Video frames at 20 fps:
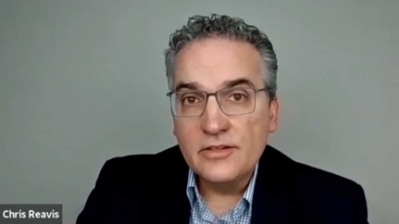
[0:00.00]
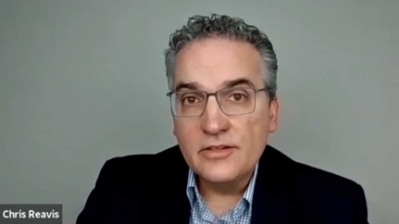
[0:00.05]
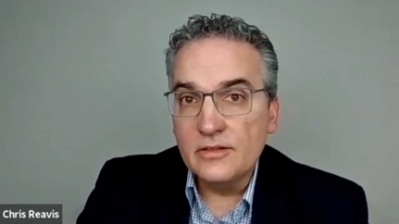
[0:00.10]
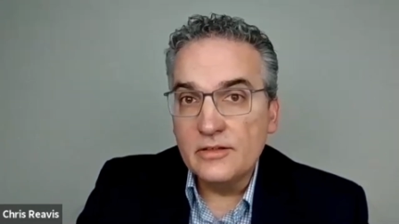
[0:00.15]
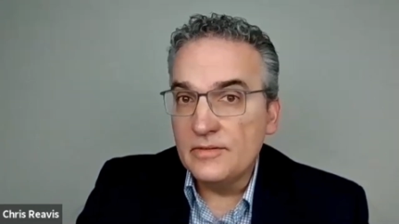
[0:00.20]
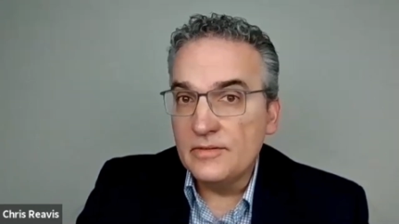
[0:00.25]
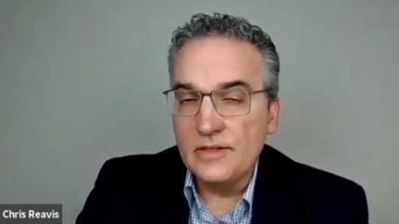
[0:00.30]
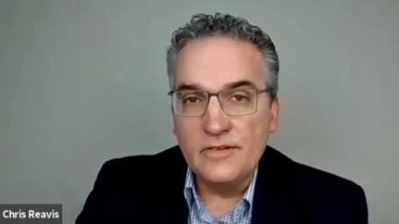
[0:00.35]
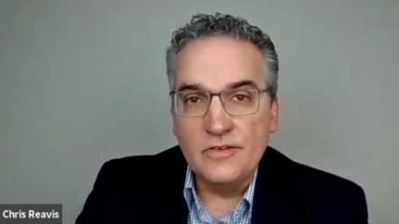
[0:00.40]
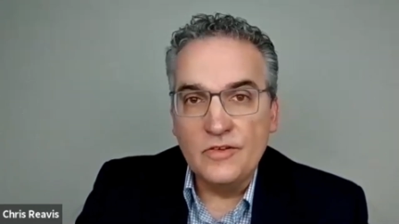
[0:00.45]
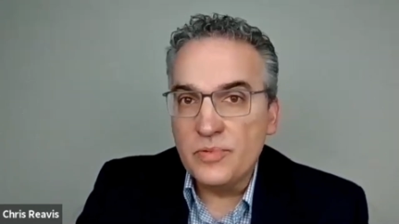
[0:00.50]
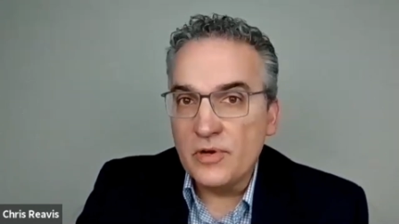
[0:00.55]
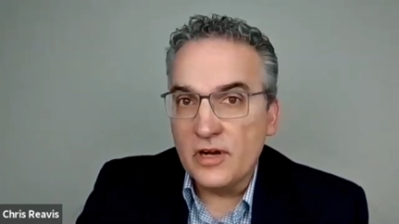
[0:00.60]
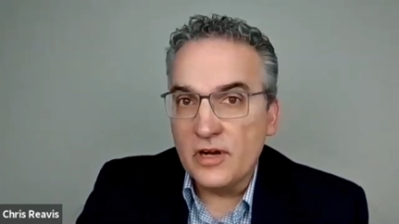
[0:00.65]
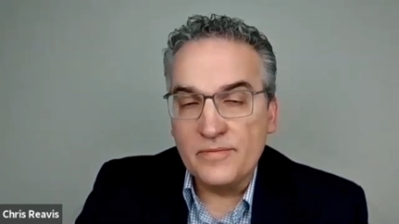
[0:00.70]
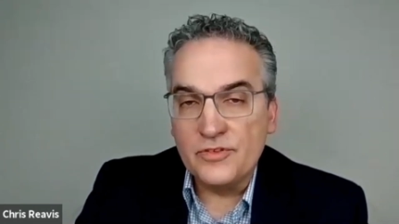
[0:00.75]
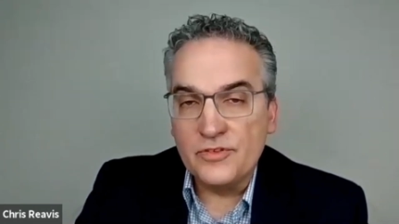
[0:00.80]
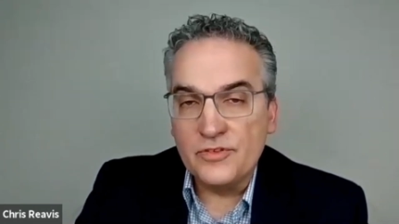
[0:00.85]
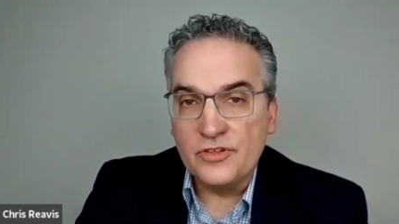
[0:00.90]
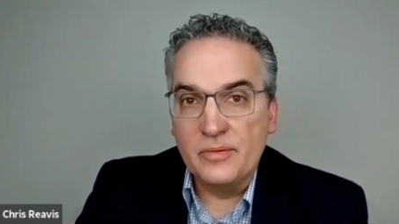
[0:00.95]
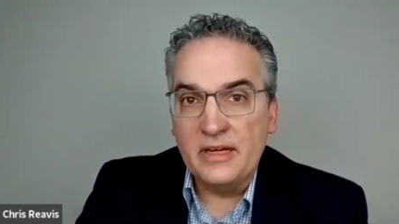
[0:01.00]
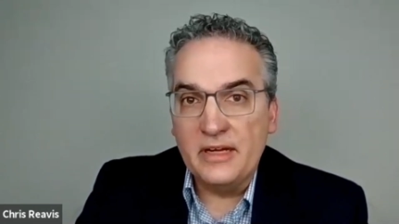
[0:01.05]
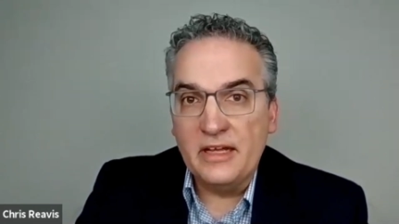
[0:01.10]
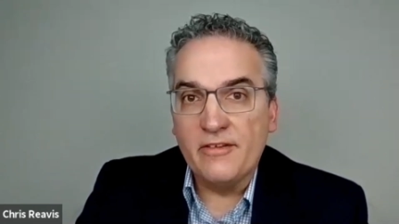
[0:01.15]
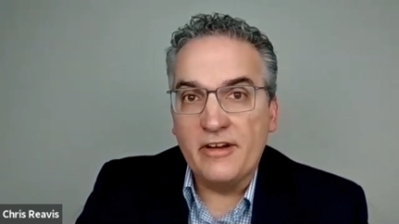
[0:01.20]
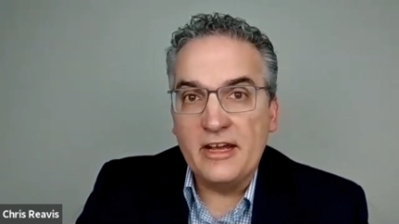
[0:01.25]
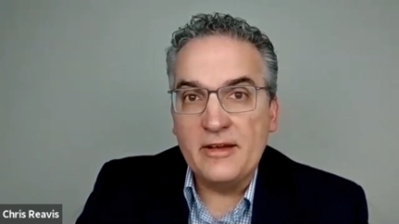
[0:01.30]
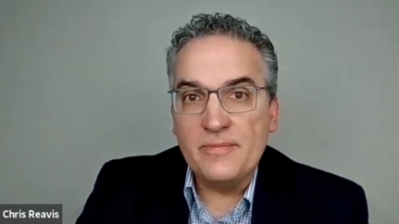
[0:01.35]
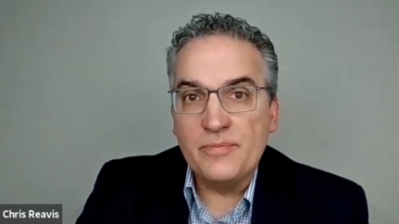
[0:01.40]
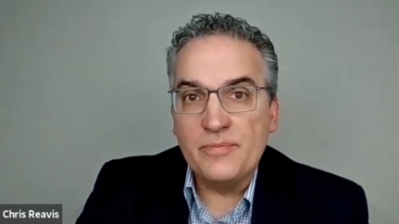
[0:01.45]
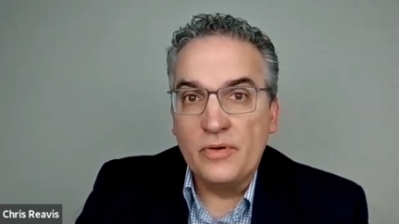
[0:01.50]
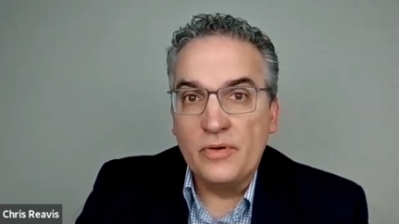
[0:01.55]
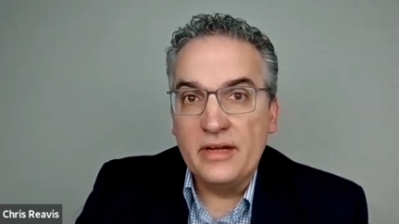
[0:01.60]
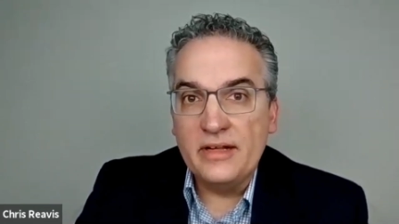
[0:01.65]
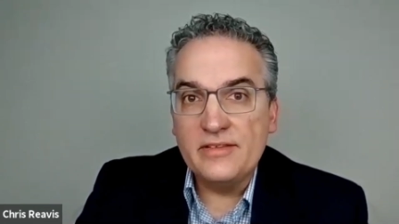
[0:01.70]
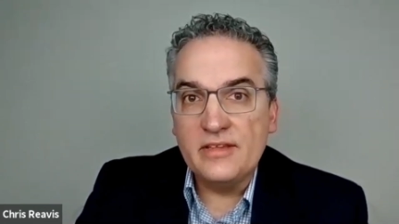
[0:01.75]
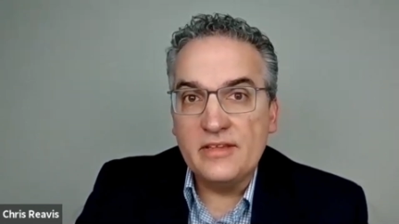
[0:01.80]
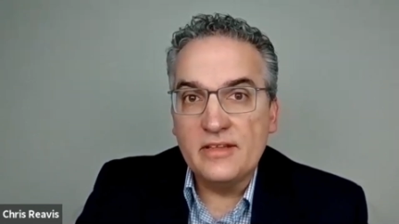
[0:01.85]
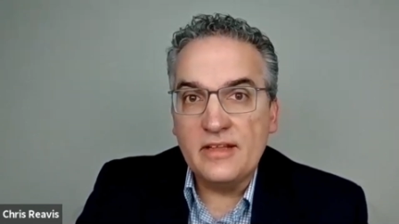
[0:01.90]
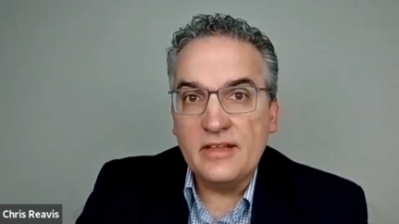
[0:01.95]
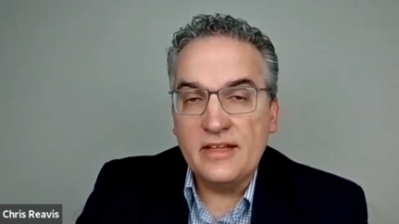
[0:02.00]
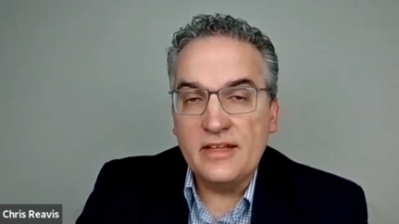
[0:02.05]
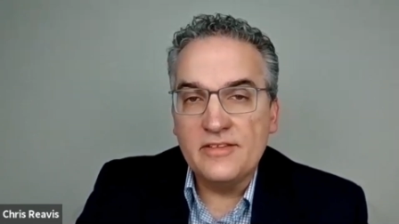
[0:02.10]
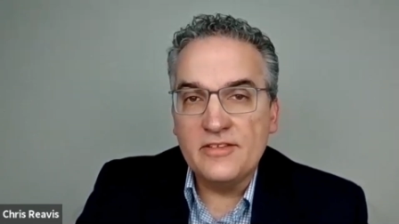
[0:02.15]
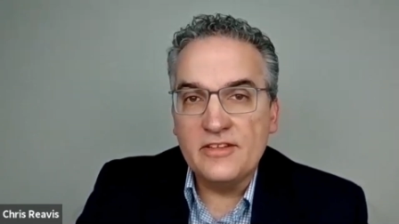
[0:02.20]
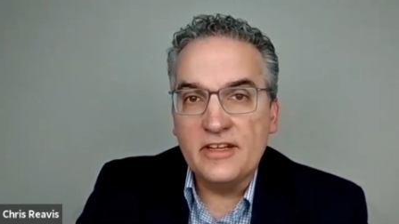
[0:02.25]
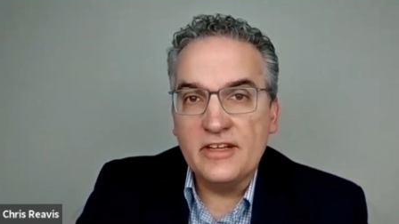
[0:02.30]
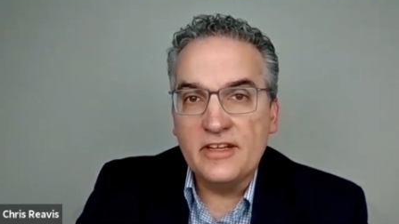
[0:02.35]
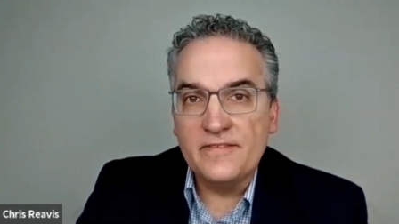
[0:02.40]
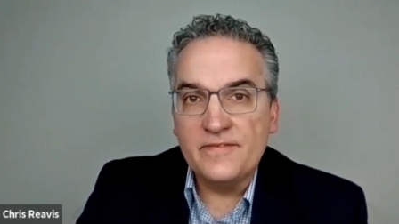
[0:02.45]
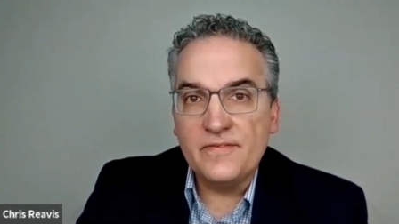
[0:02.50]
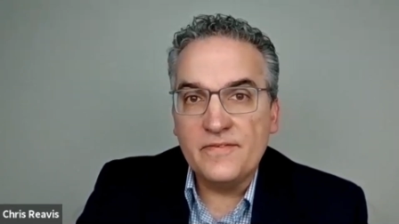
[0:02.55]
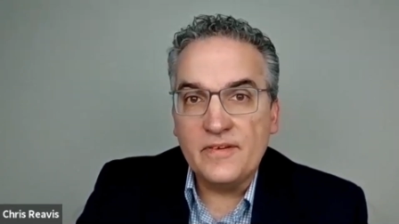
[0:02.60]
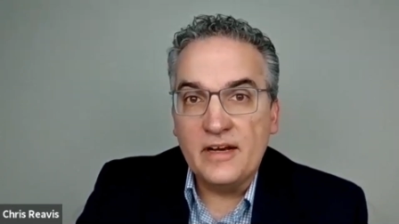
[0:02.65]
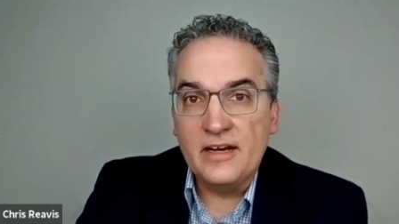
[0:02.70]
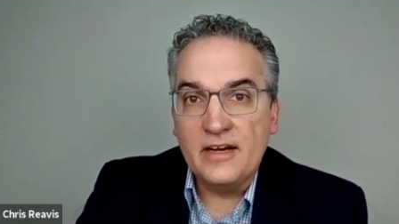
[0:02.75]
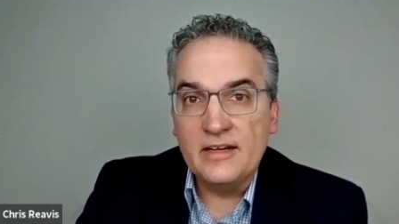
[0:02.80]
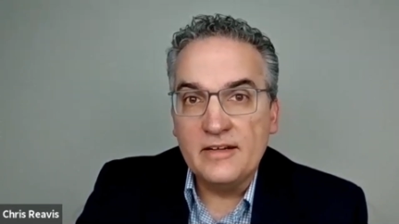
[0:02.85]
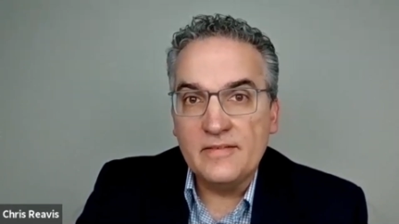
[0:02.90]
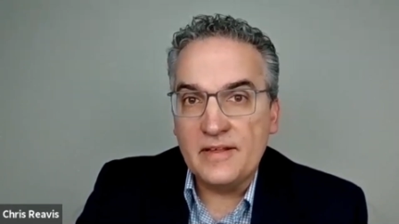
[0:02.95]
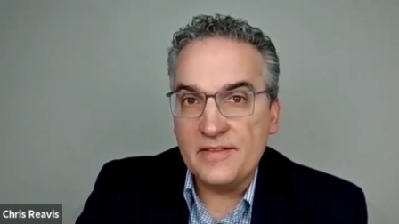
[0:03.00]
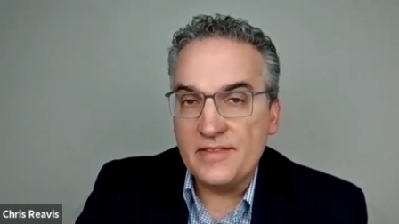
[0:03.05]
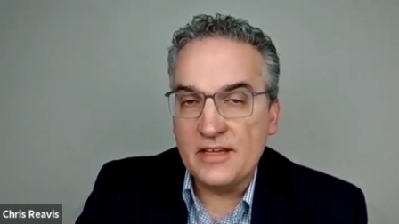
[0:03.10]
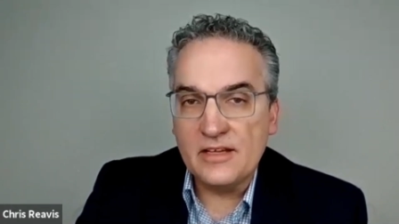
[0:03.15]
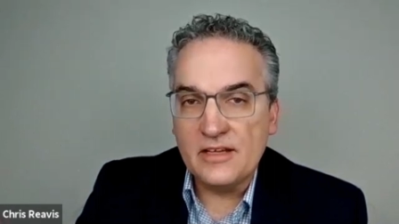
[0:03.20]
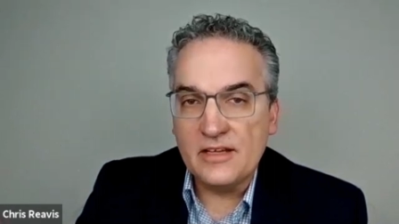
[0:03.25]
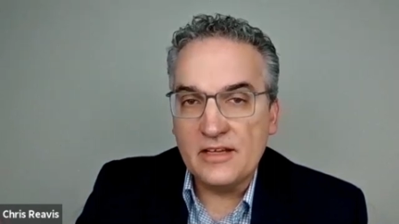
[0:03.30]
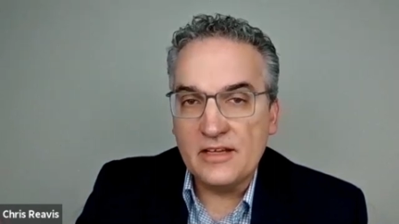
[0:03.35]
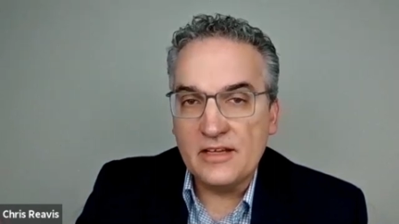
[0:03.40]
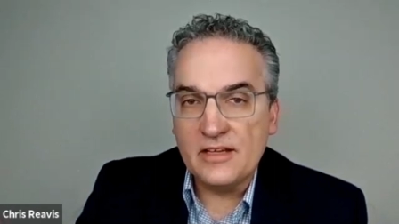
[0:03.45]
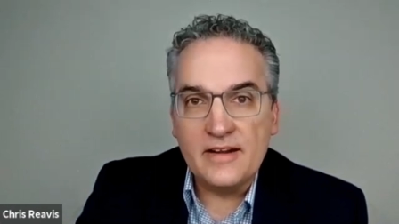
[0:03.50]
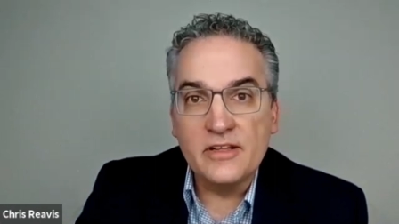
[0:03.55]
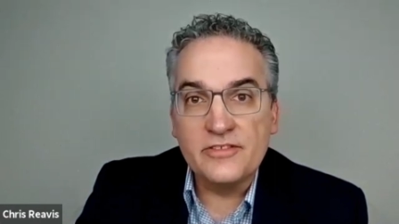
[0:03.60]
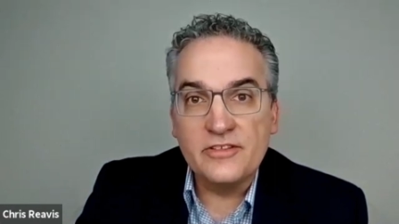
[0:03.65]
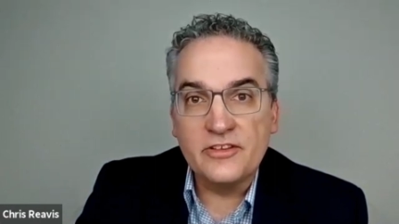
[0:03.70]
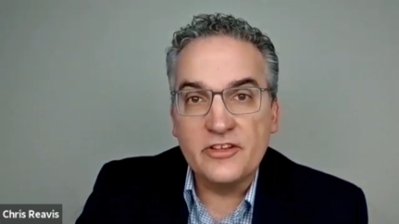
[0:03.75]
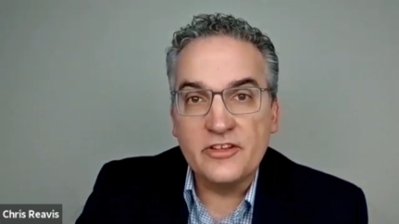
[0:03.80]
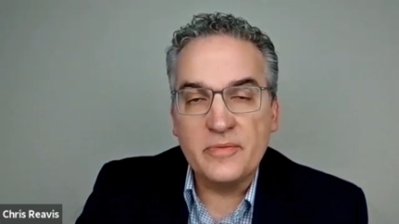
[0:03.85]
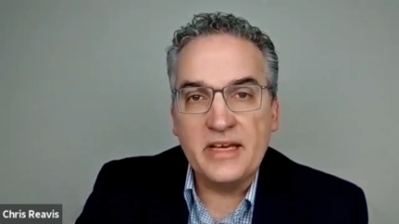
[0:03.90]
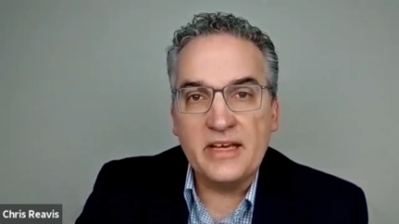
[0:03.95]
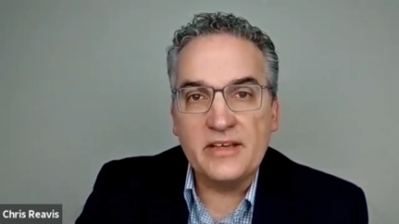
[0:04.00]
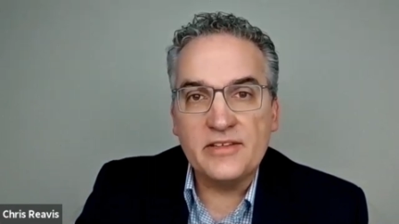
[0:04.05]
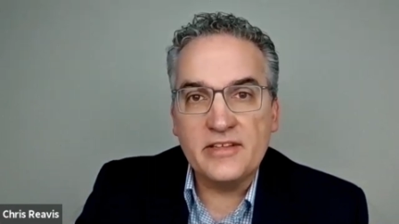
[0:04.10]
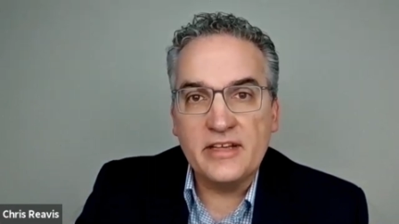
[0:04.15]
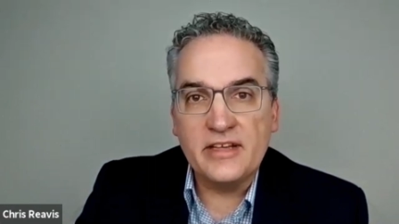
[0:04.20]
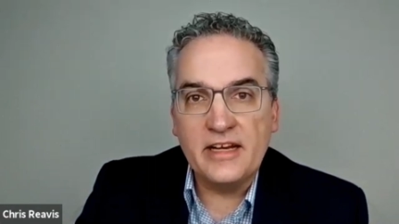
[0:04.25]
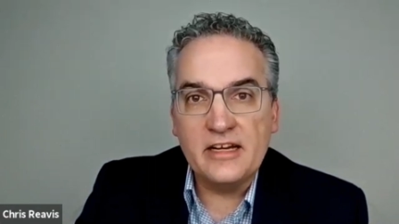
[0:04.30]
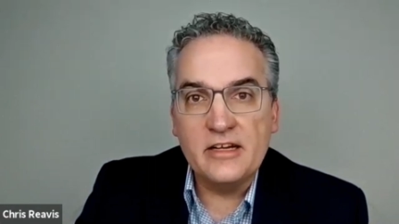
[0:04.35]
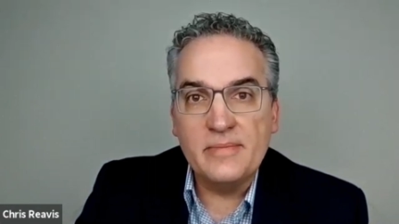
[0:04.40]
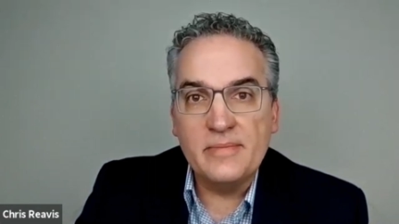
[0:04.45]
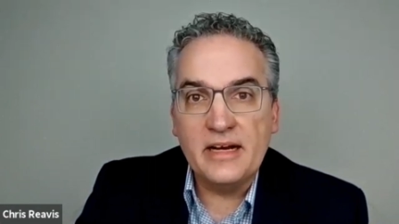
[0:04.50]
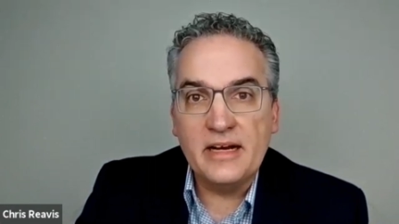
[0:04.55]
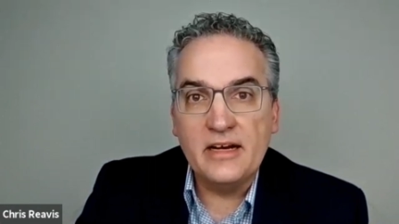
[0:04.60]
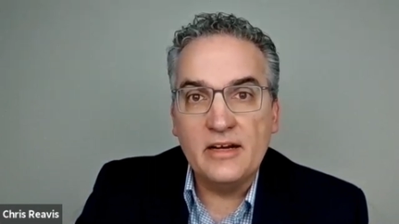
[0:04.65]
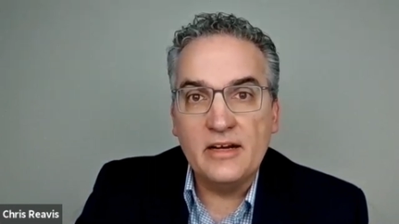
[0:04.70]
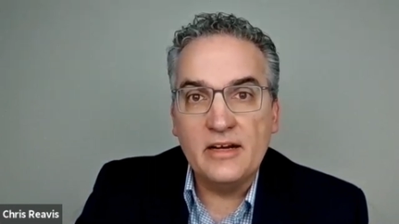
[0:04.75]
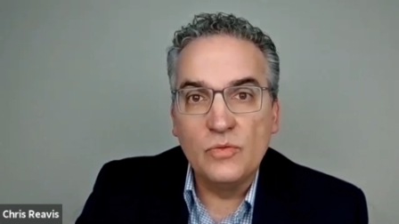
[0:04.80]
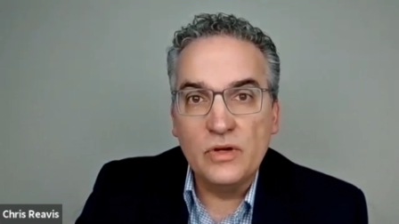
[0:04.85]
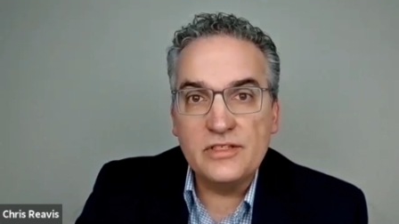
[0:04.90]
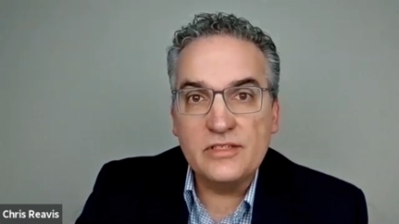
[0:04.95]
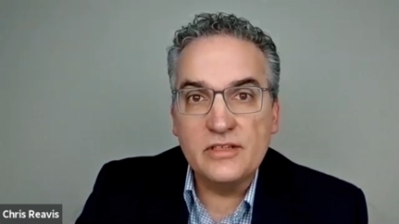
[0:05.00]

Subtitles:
So you brought up so many great points and stuff I think a lot of our listeners can be excited about.